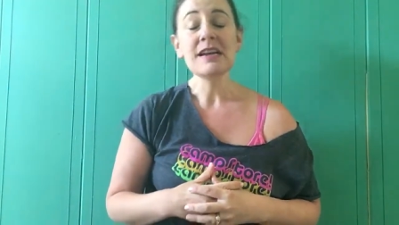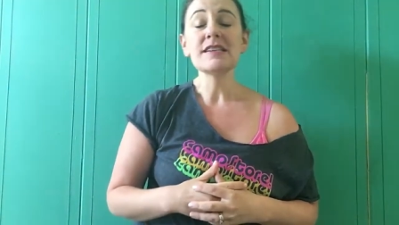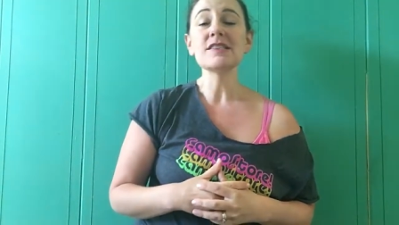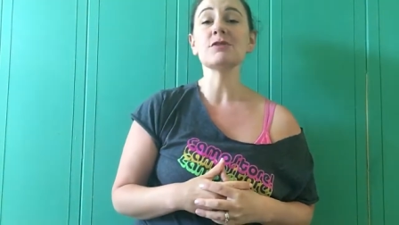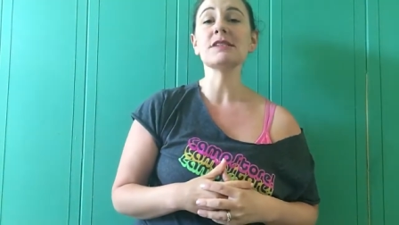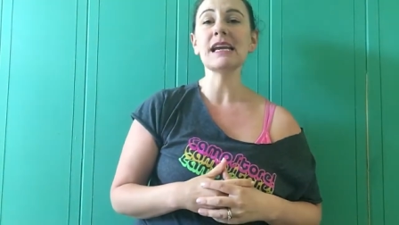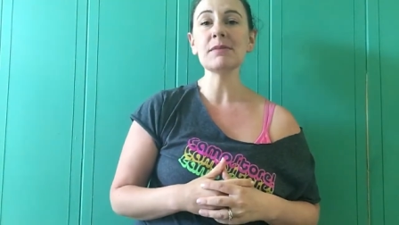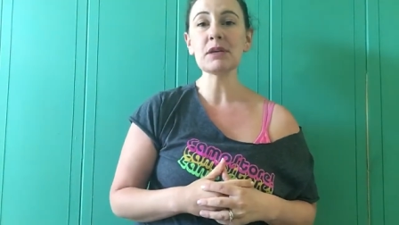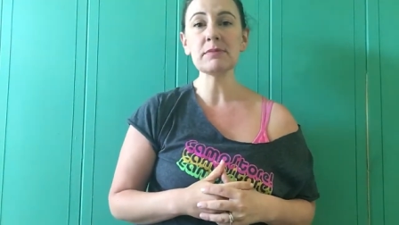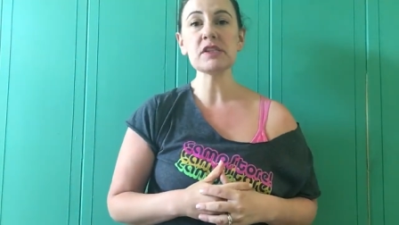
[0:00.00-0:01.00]
So today
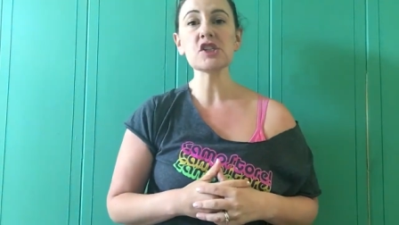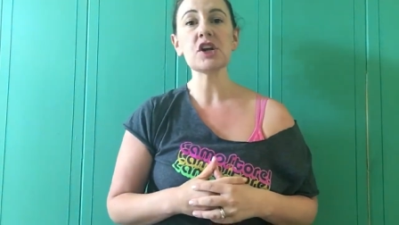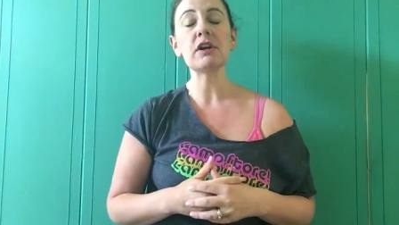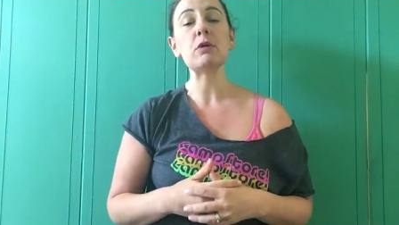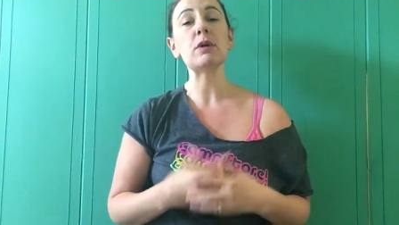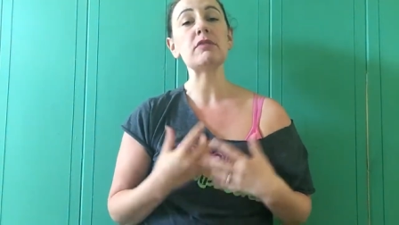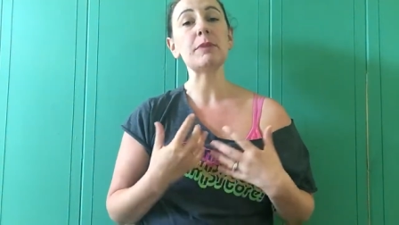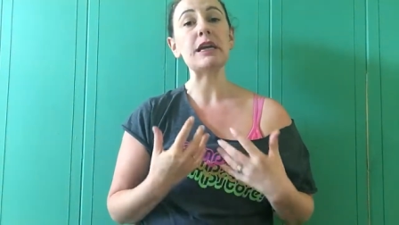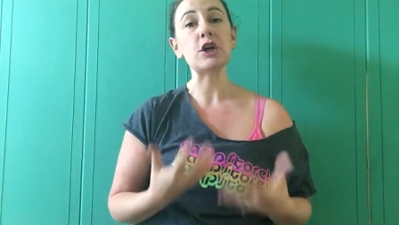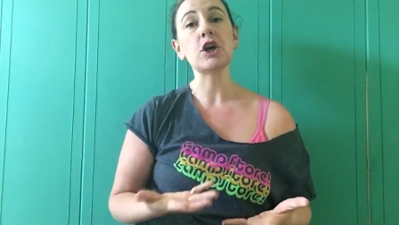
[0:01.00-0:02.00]
I'm going to be sharing one of
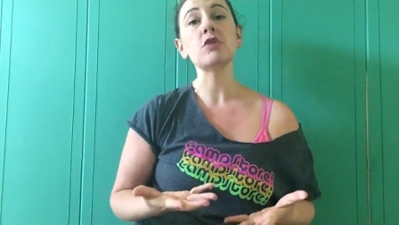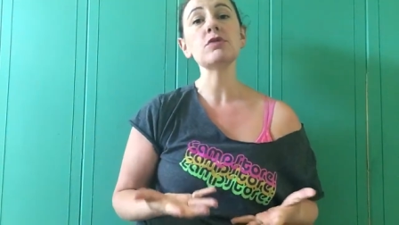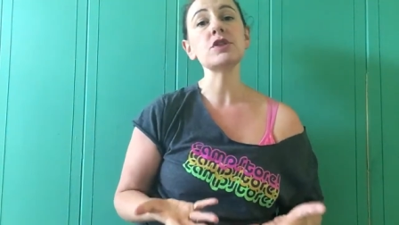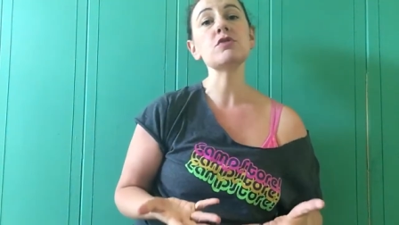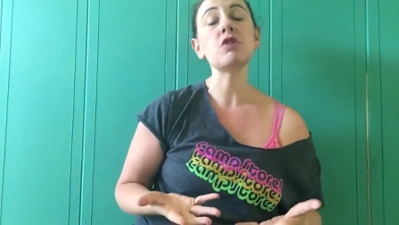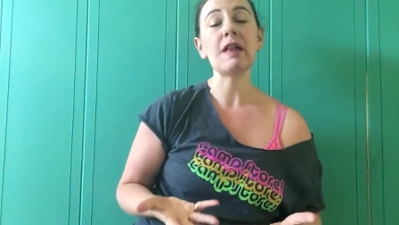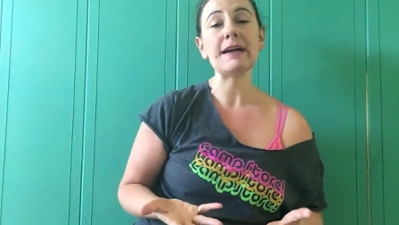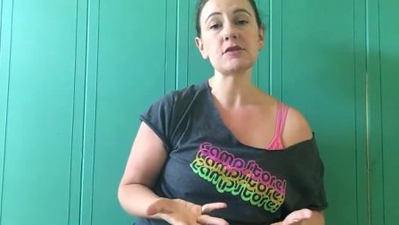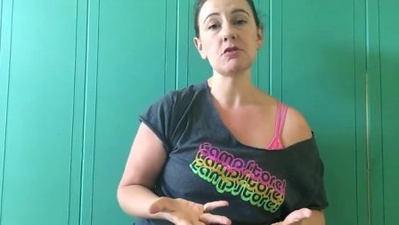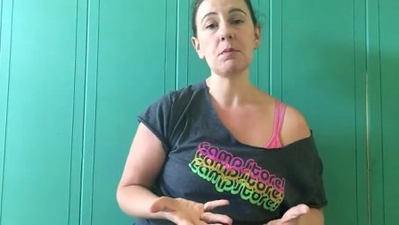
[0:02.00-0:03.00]
my go-to
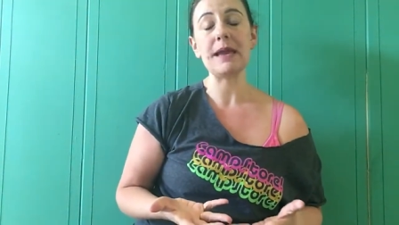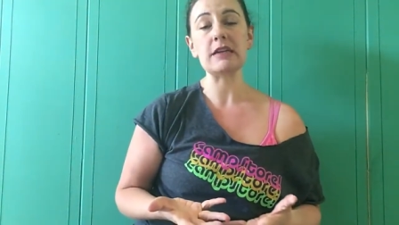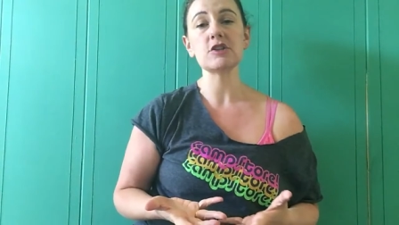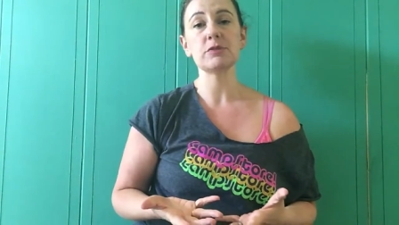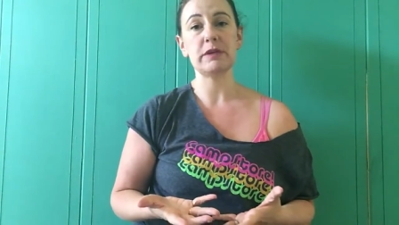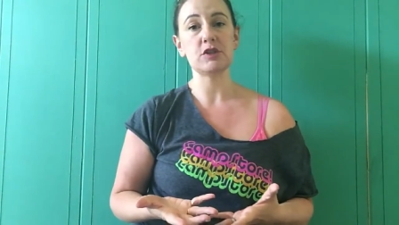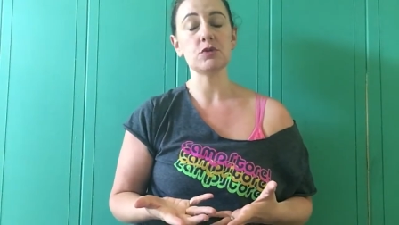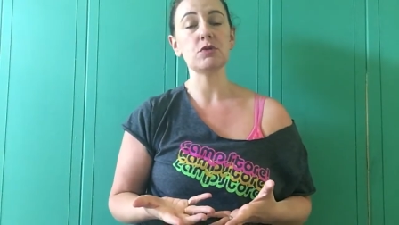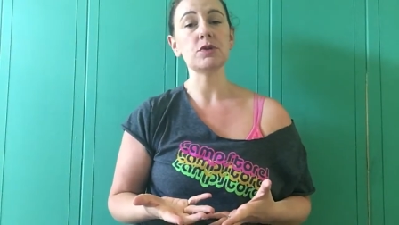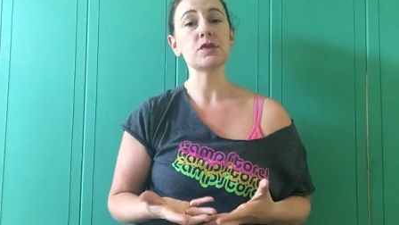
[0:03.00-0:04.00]
classroom management
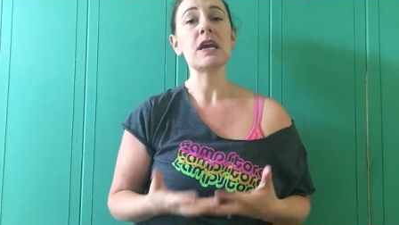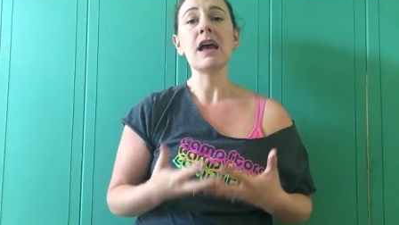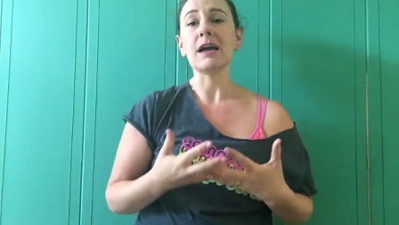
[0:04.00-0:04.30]
tools.